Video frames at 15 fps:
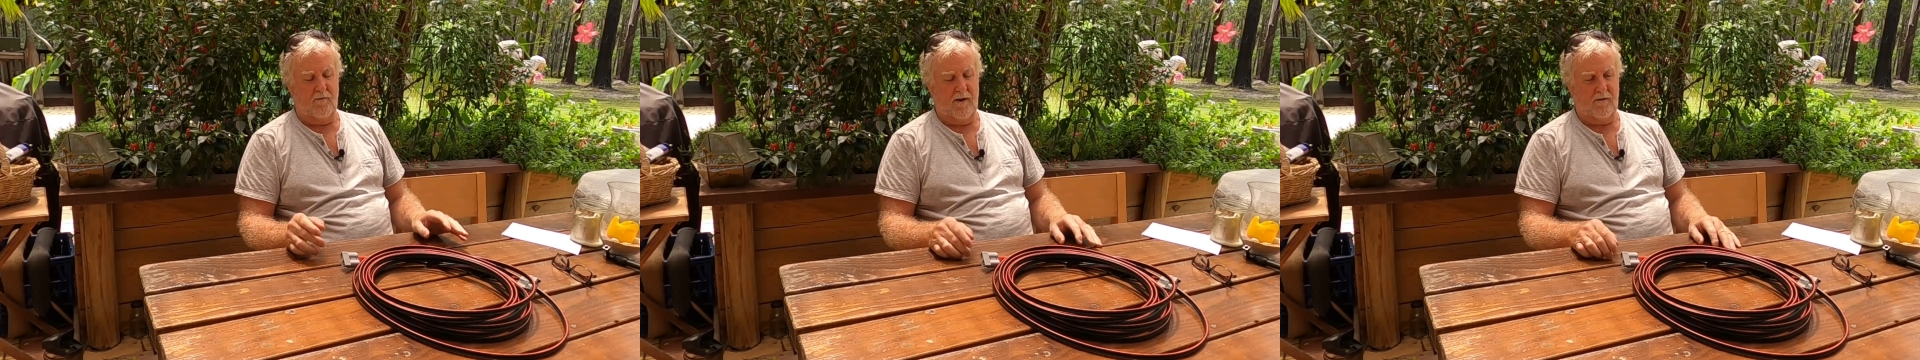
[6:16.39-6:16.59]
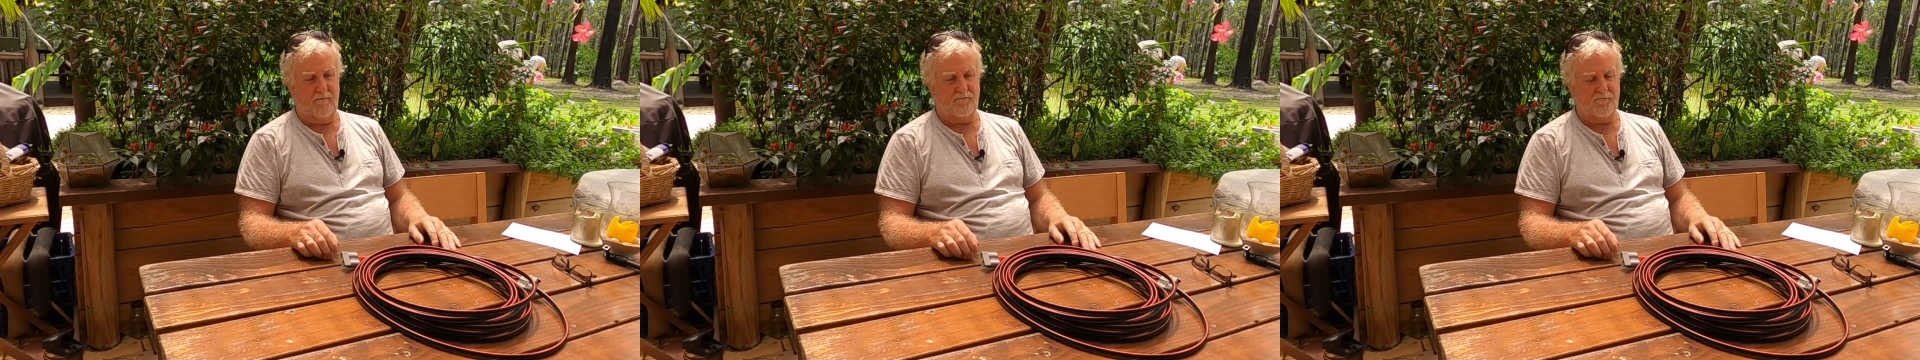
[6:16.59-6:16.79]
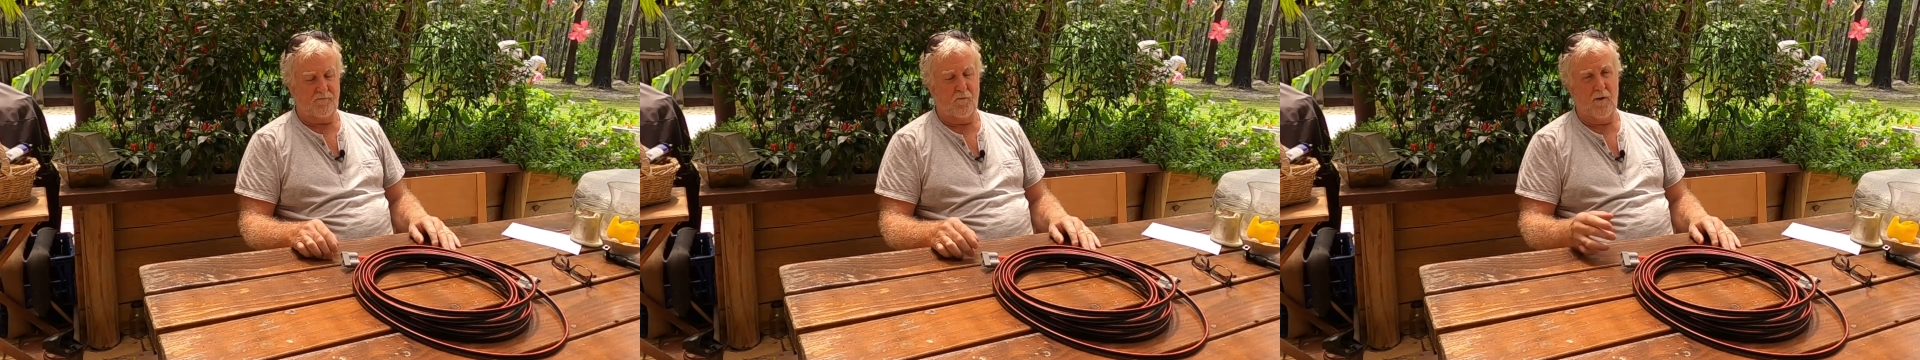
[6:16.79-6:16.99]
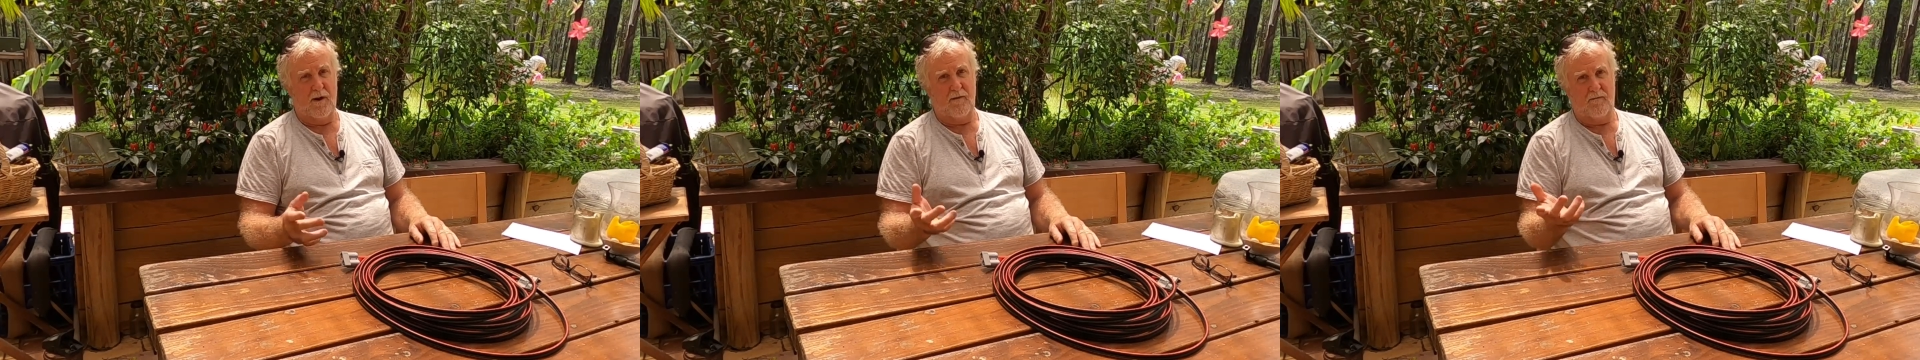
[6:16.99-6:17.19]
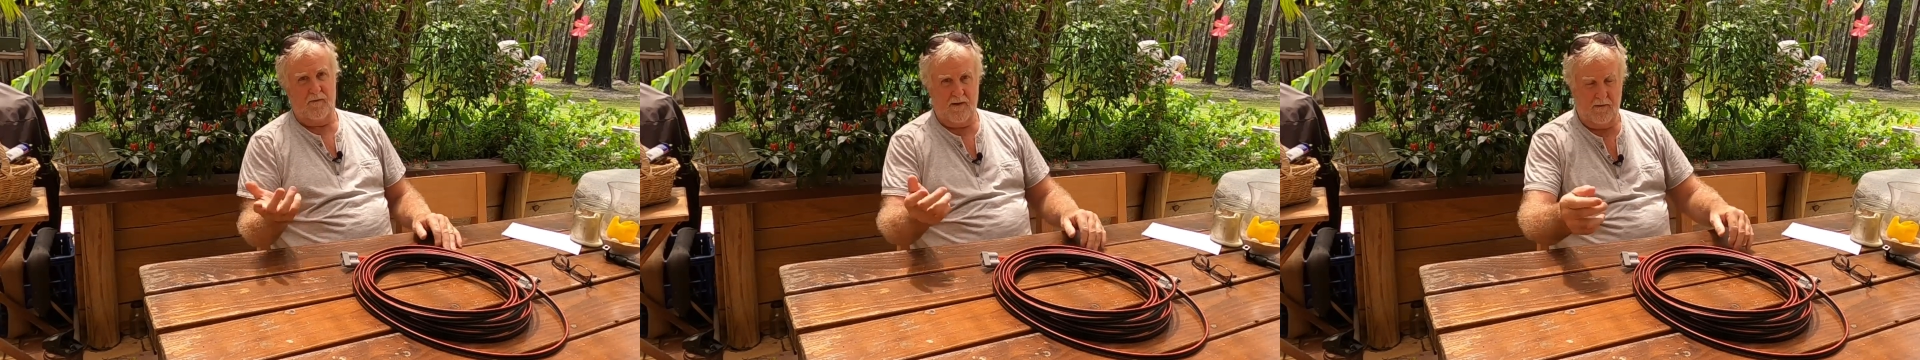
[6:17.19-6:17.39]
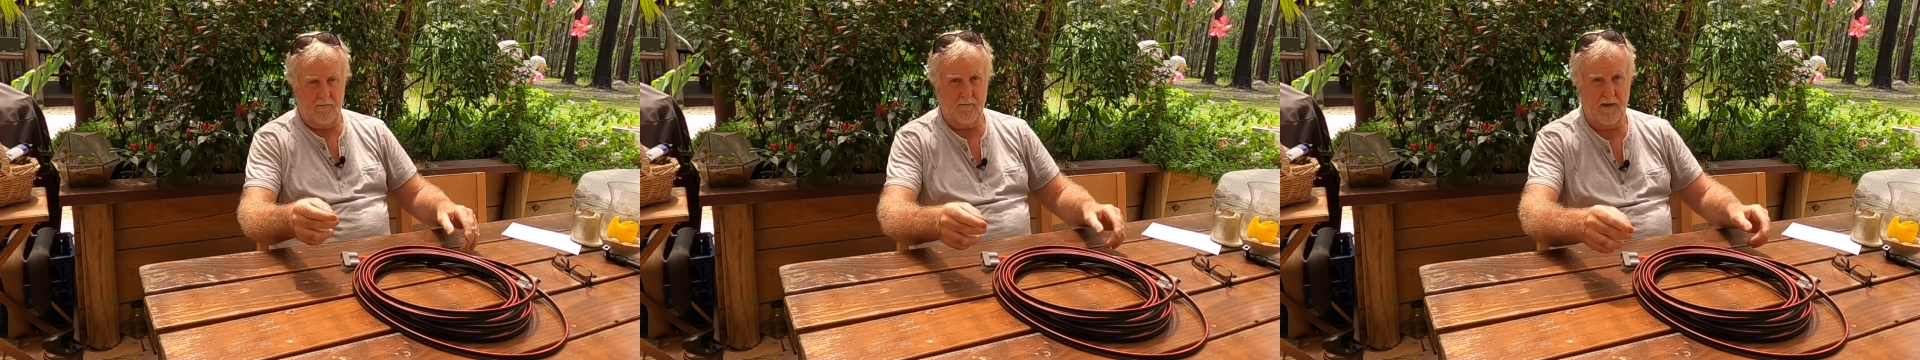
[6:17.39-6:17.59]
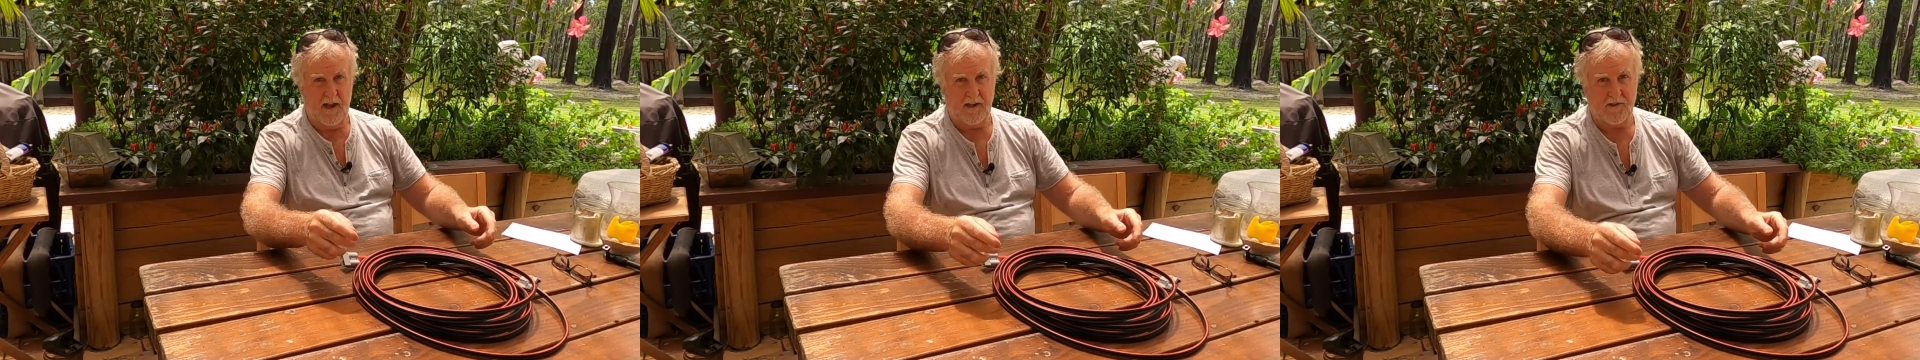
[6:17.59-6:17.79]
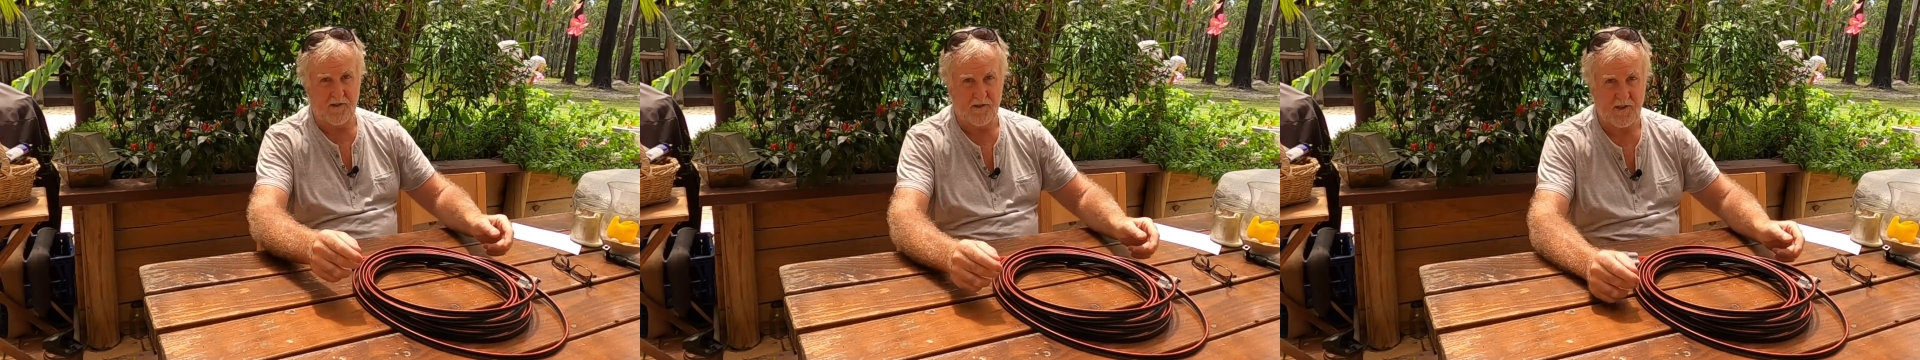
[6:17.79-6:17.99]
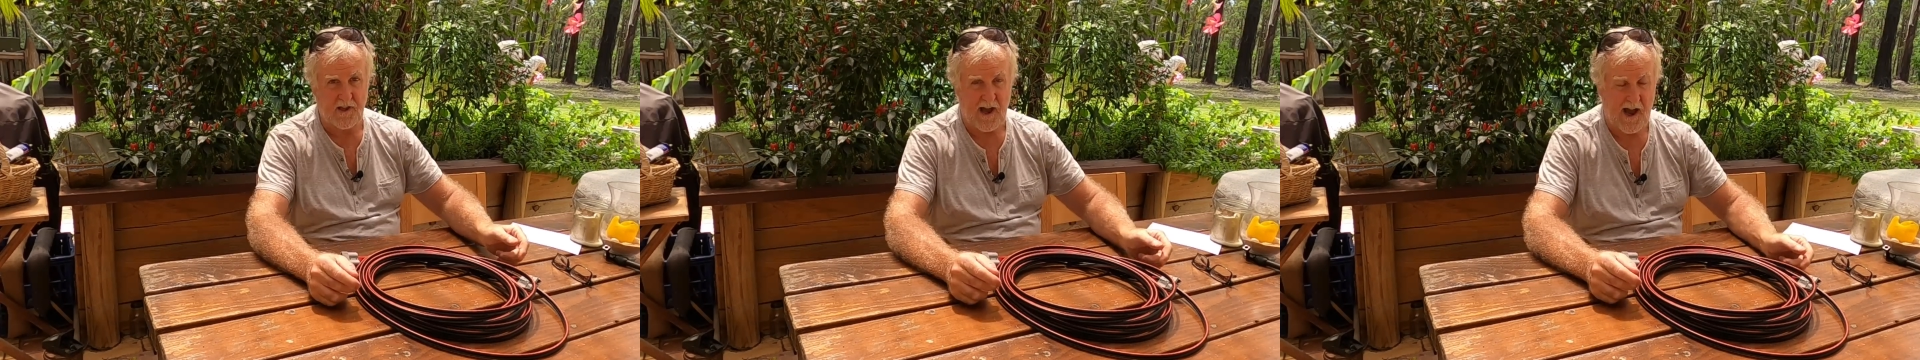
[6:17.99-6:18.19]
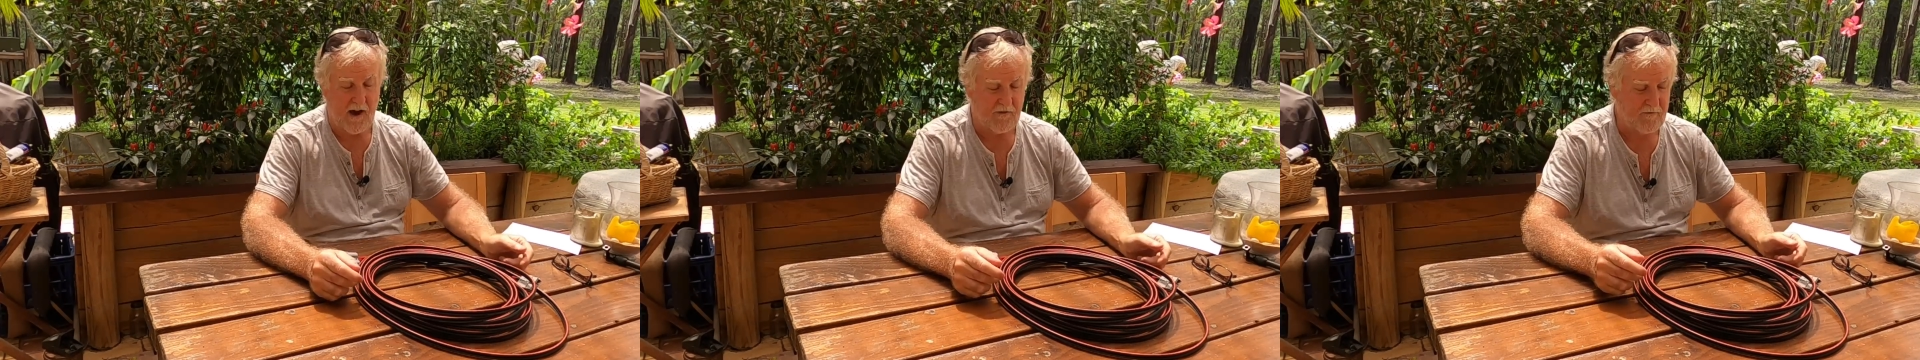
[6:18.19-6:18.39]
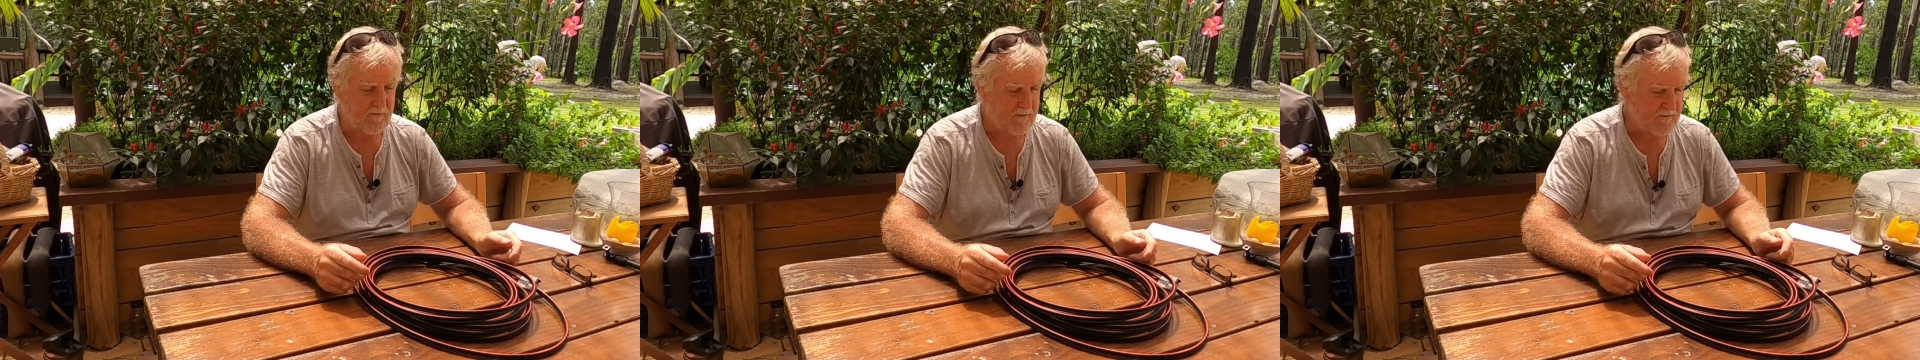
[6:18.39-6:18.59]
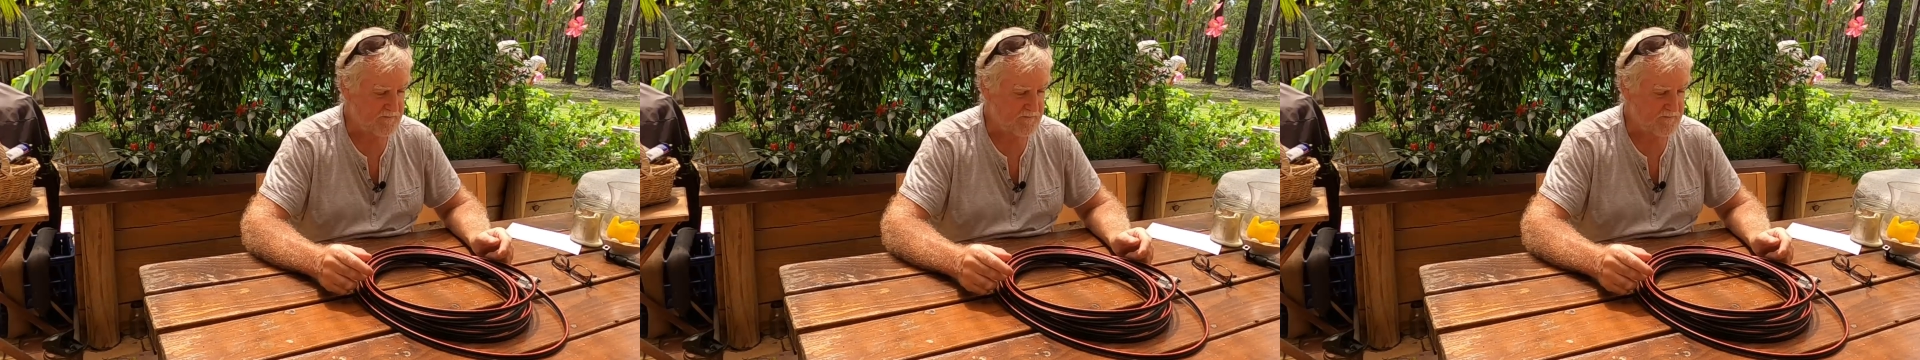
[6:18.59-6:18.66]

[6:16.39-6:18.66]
Well, unless there's cloud.